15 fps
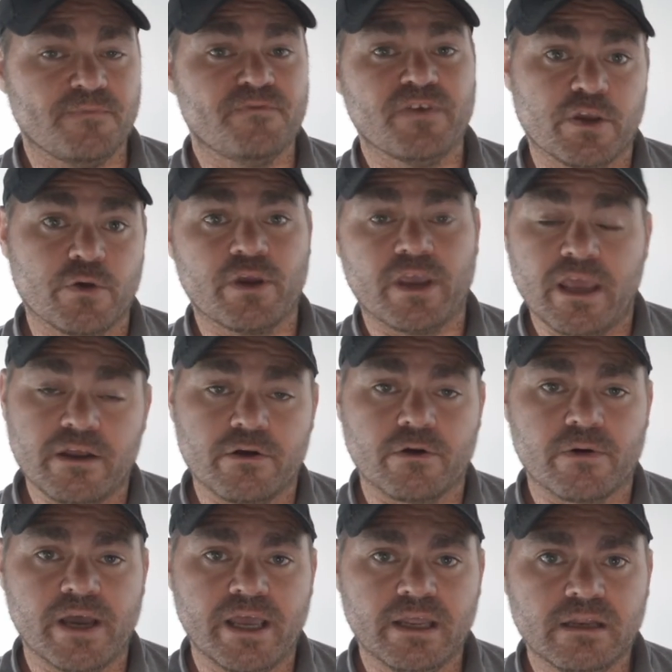figuring in all
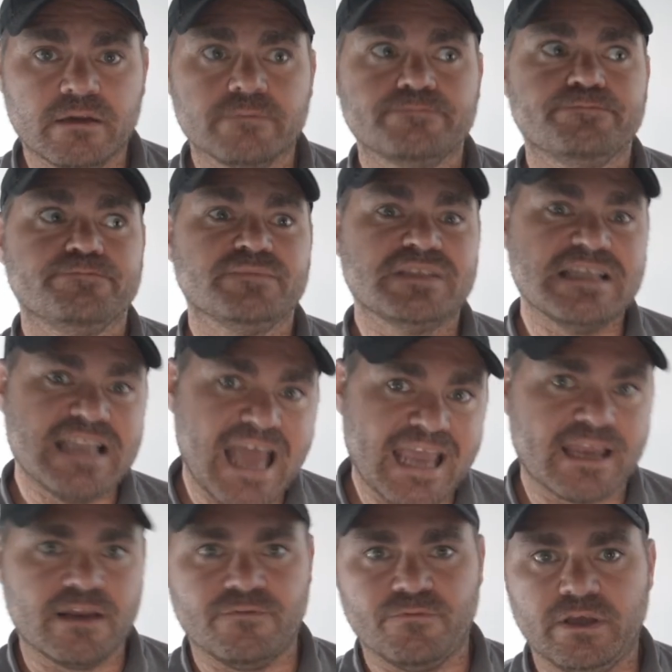right
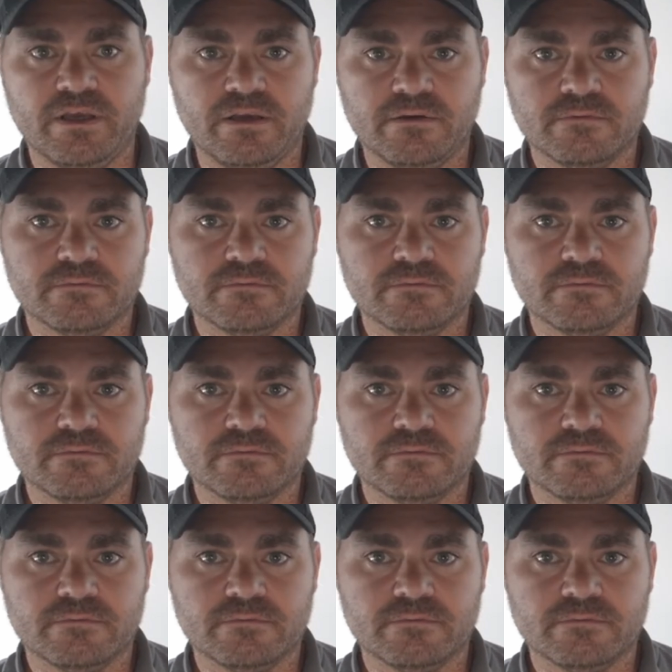negatively.